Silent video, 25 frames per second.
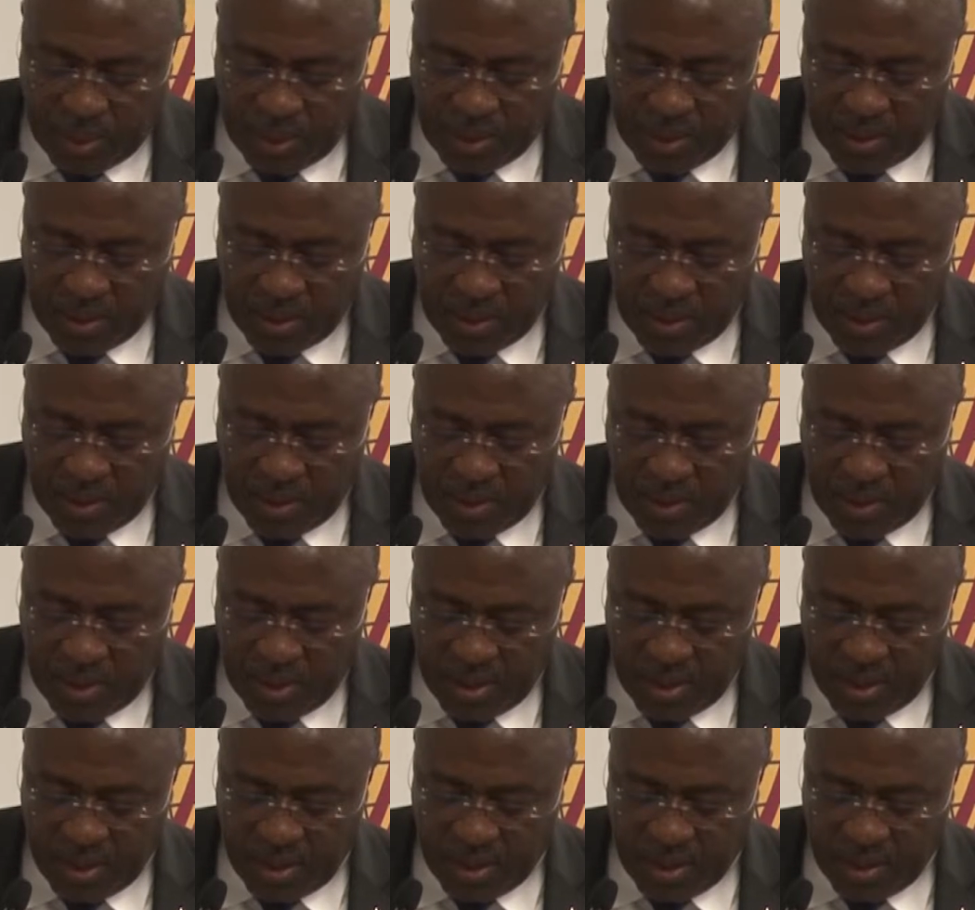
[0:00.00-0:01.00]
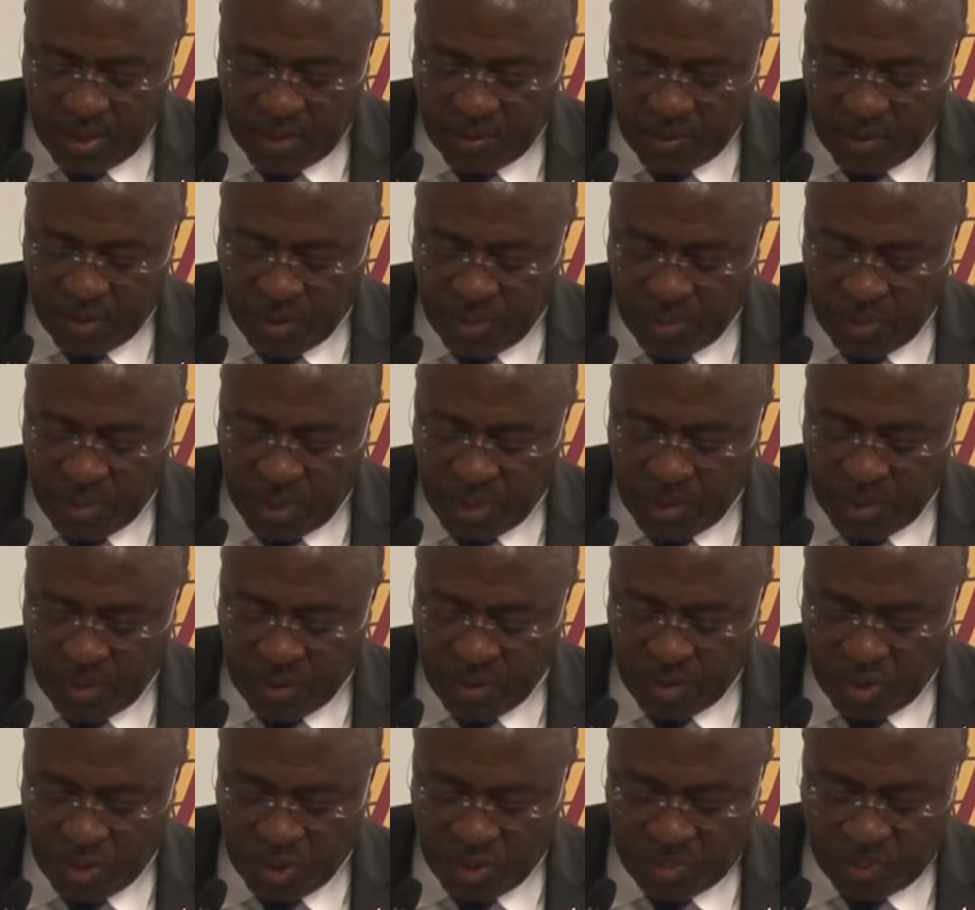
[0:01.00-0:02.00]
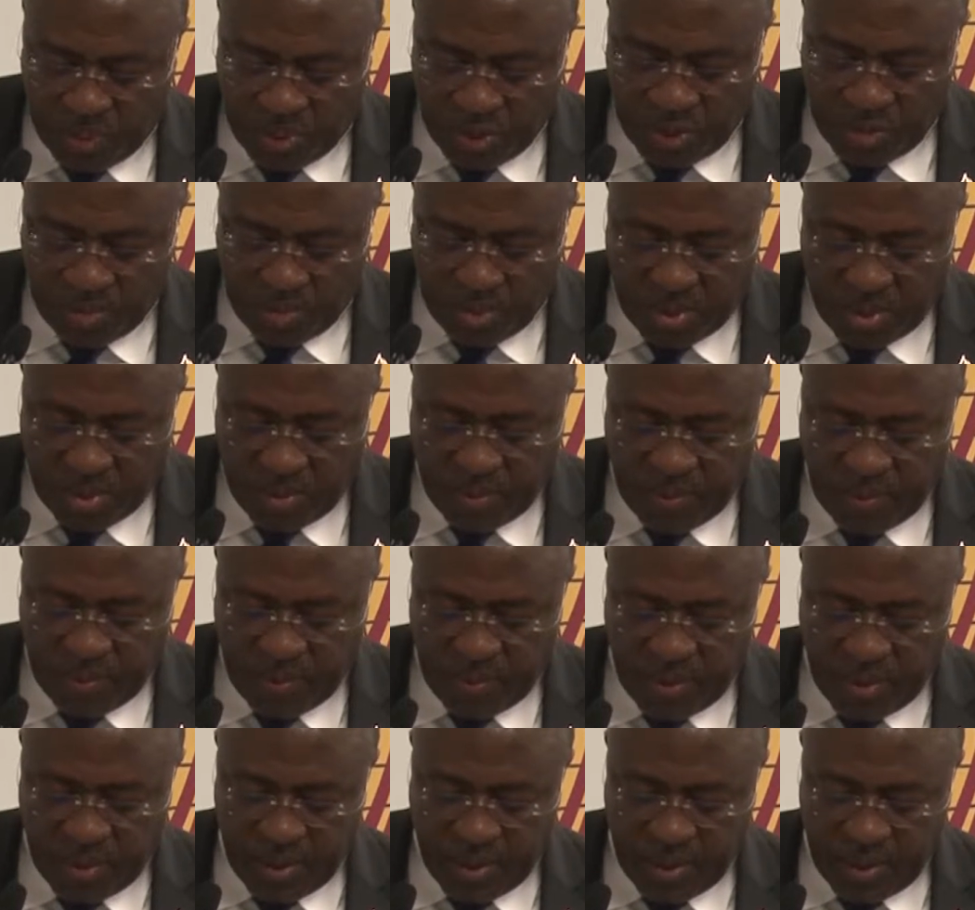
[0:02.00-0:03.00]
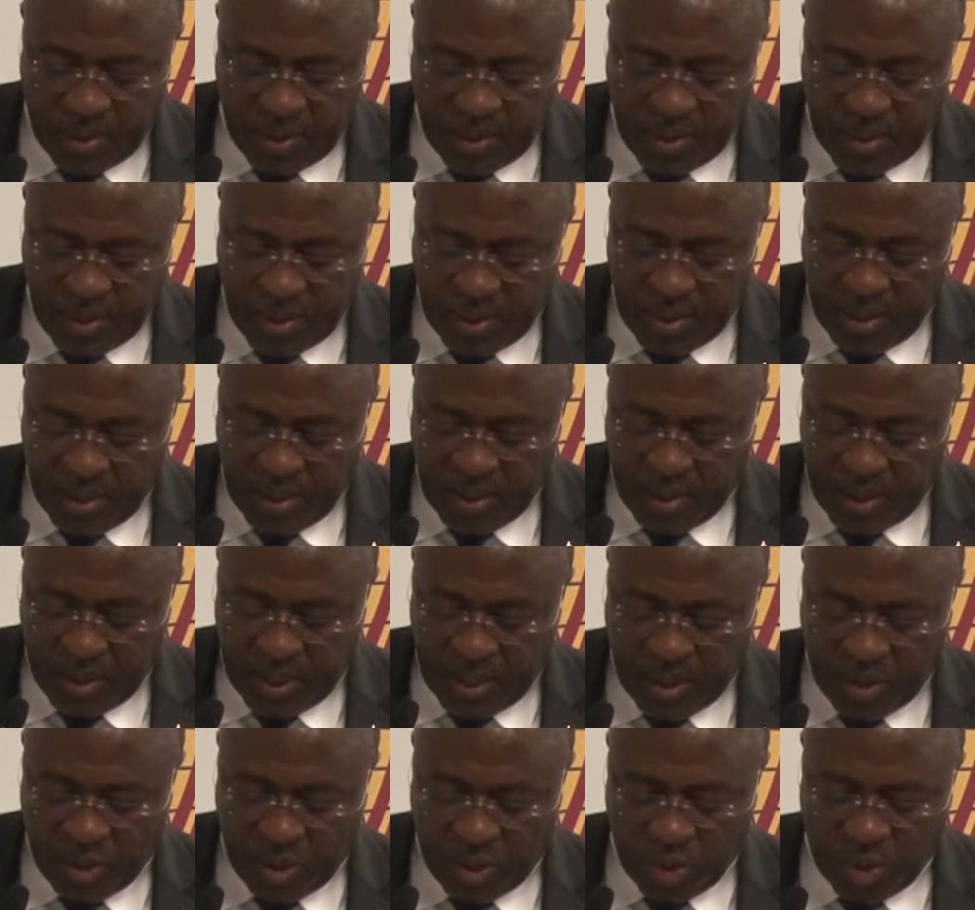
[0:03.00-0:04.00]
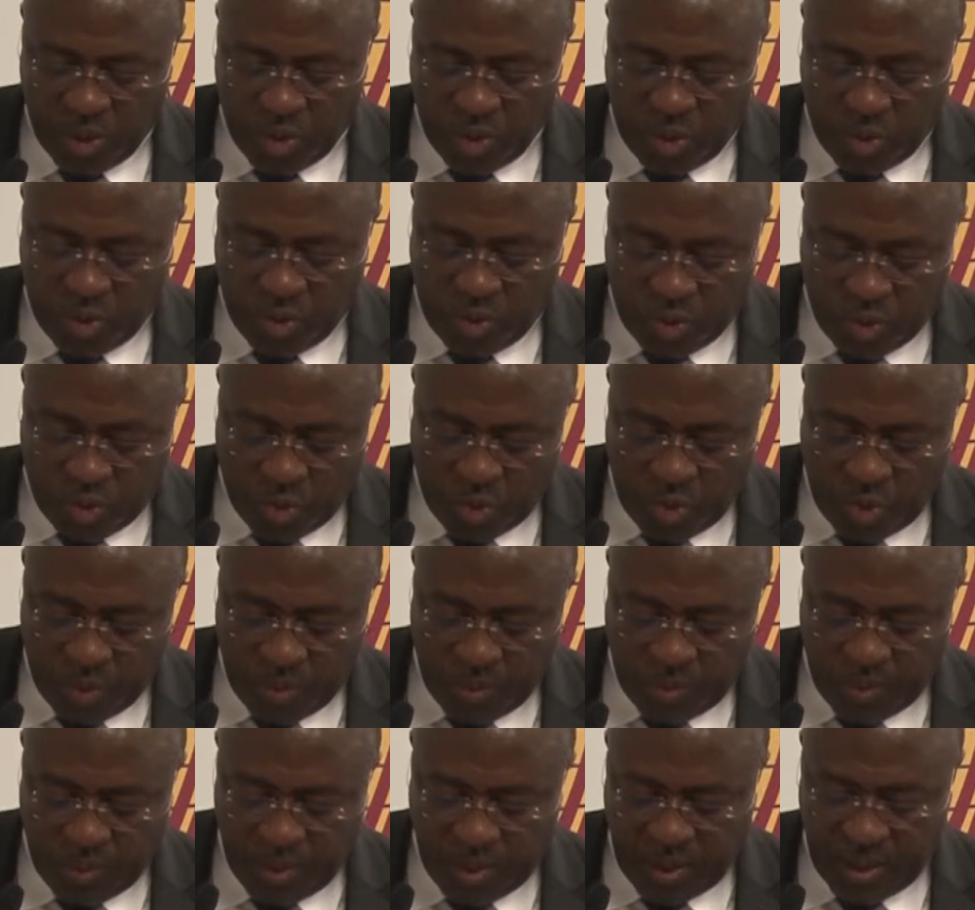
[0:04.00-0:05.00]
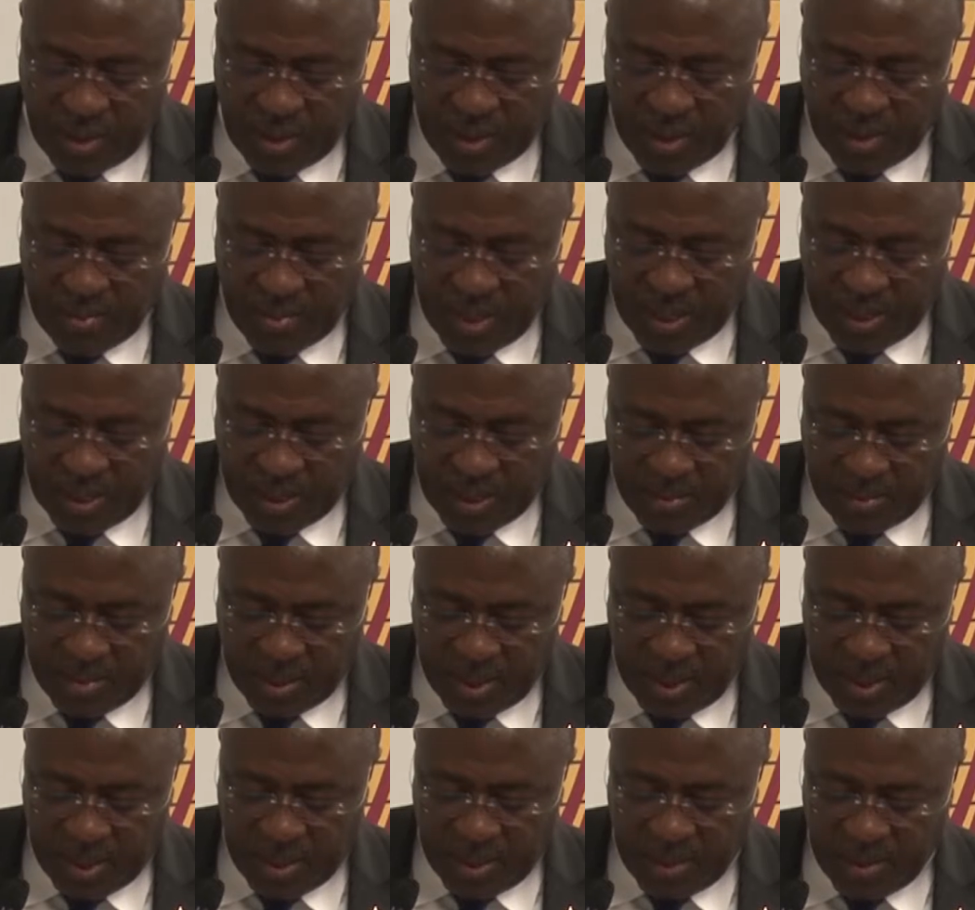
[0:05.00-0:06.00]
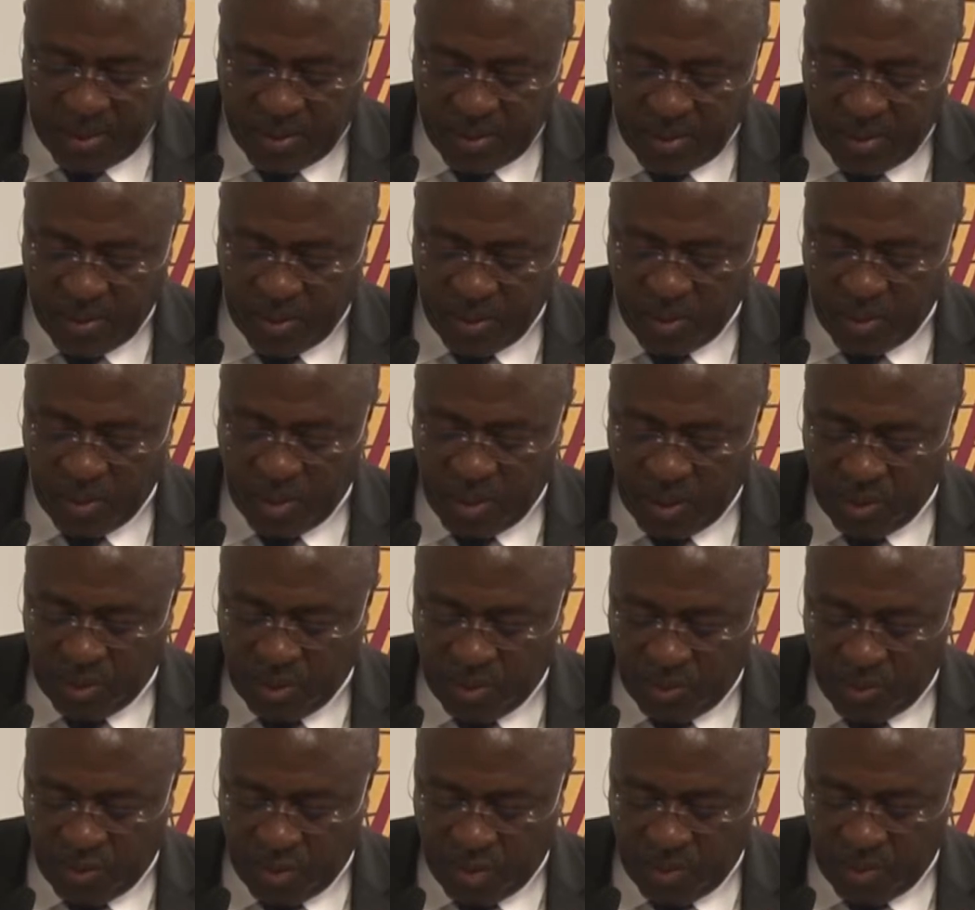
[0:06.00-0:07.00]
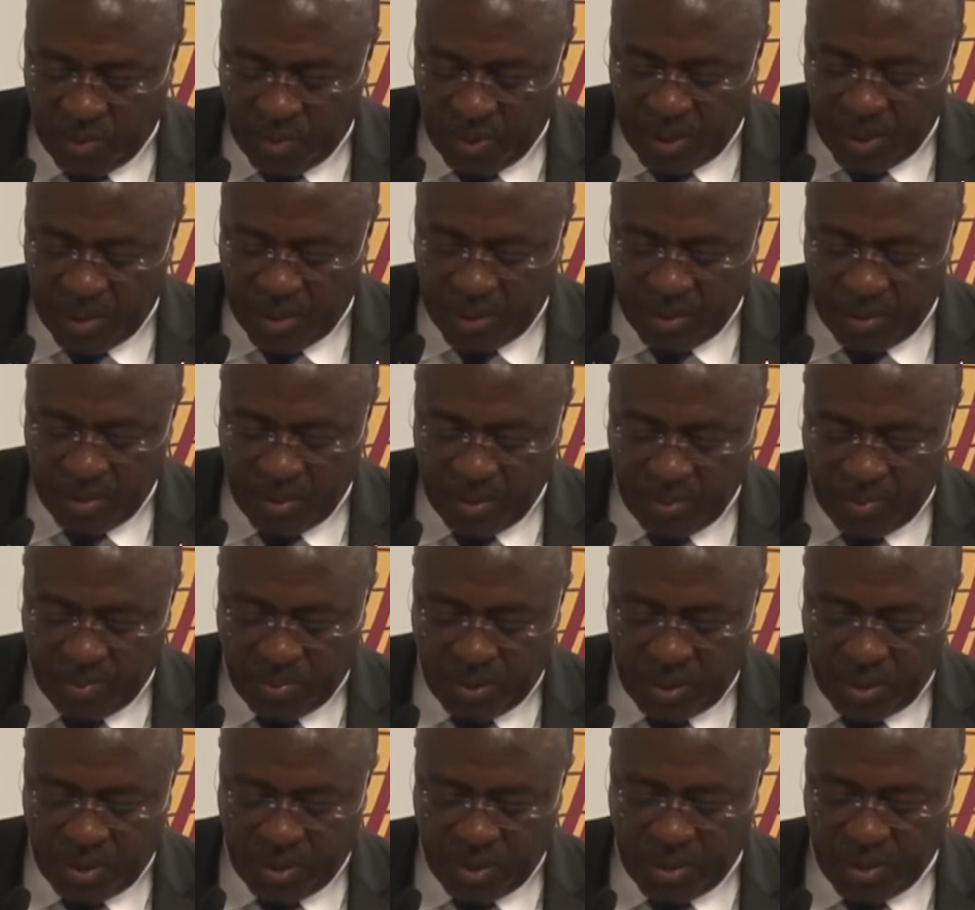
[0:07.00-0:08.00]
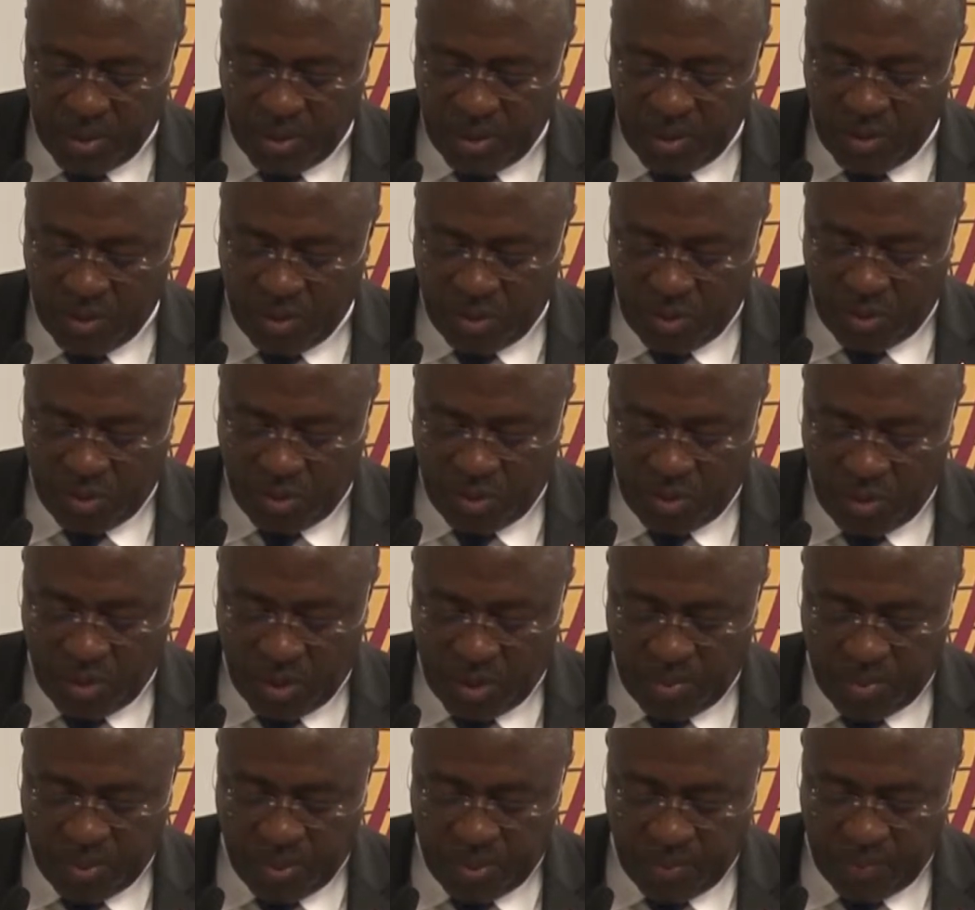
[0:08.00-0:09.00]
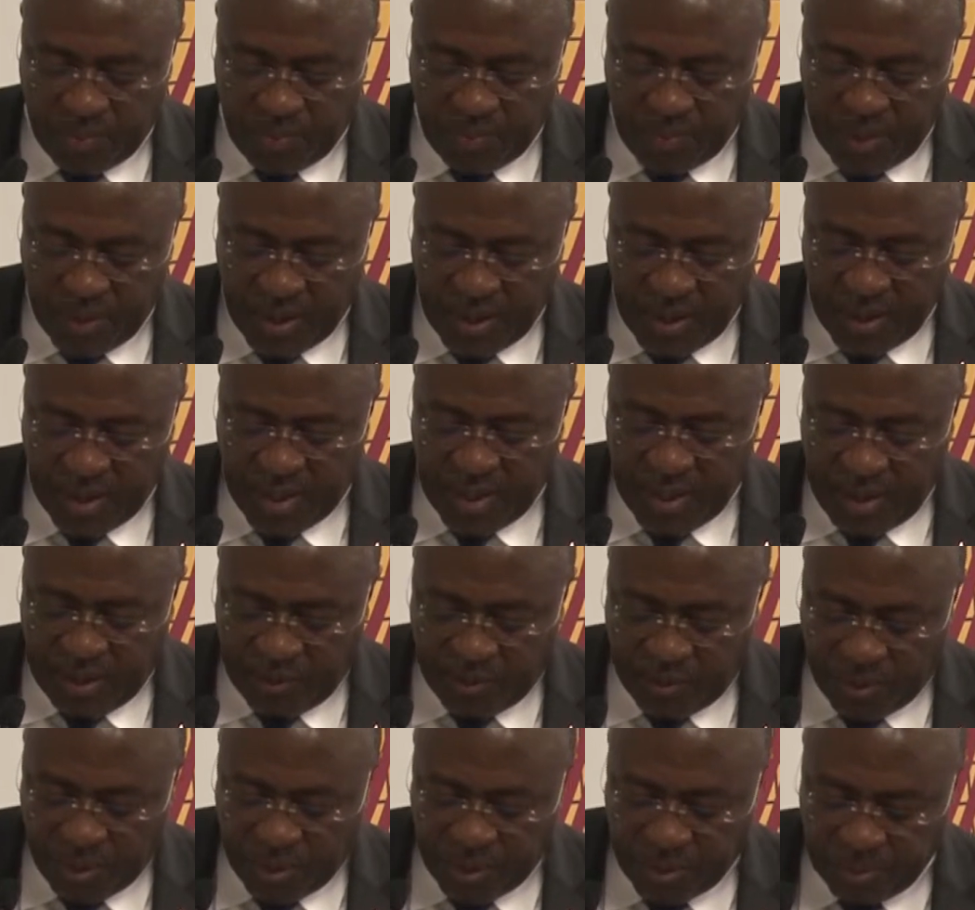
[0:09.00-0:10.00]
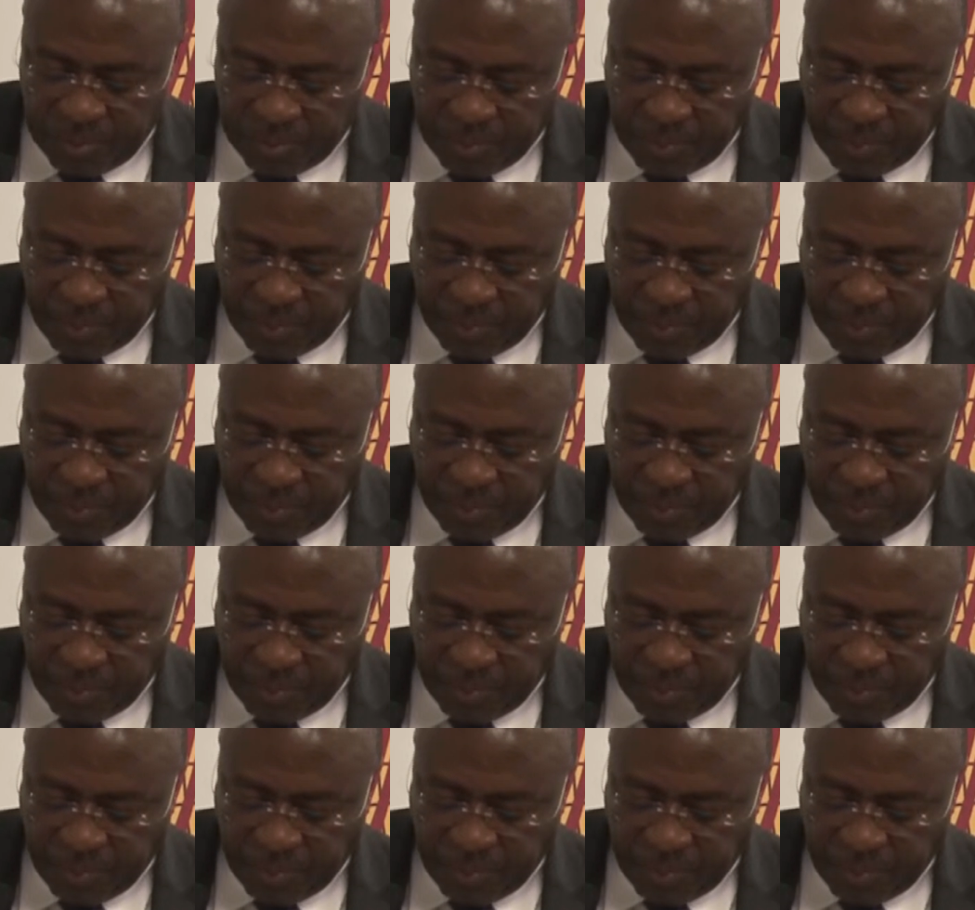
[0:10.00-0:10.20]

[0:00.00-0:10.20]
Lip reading: peace, development is not possible, and also true is the maxim that without development, peace is not durable. Therefore,